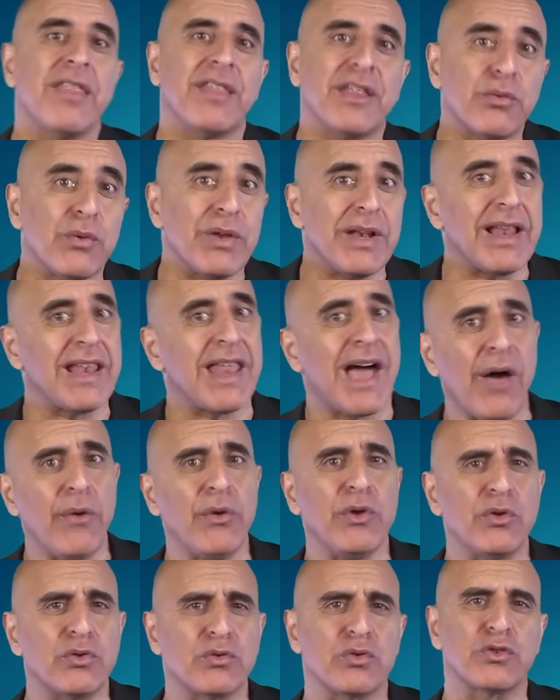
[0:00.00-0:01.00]
that will
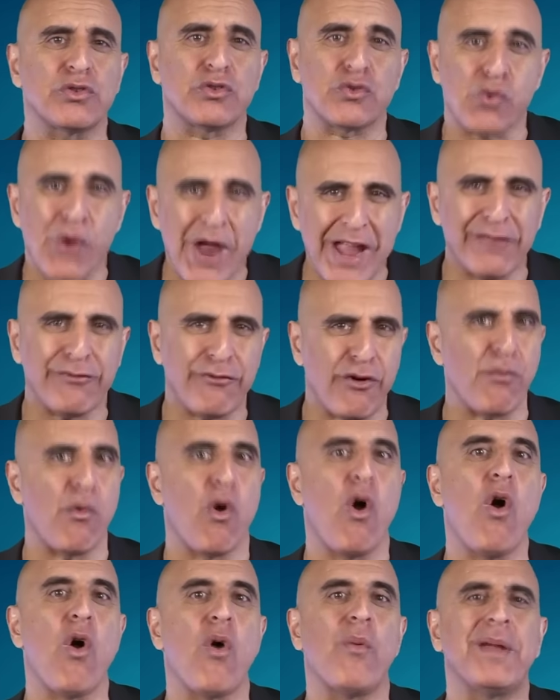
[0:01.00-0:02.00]
allow you to trade
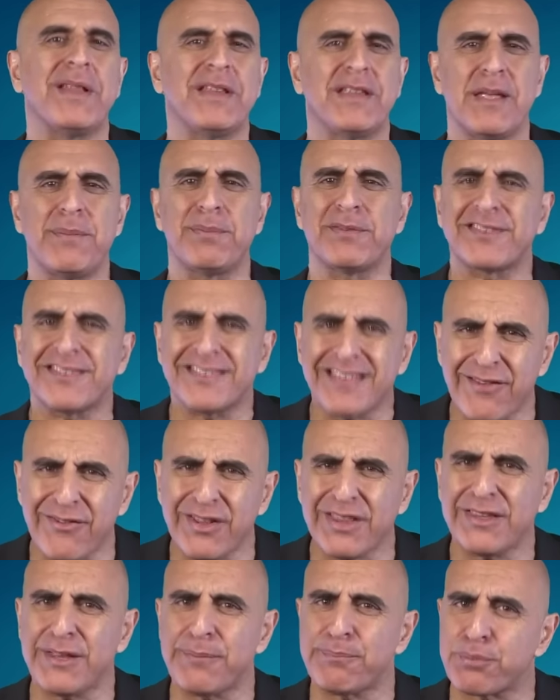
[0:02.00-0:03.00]
from home and keep
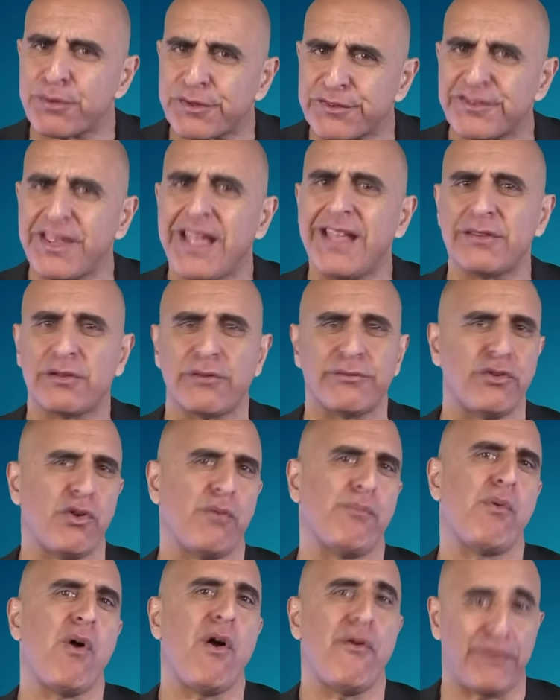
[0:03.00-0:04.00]
70%
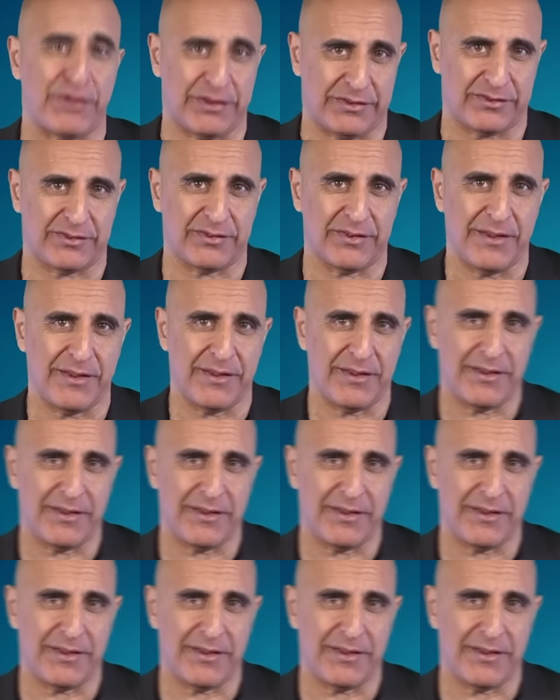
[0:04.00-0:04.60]
of your profits.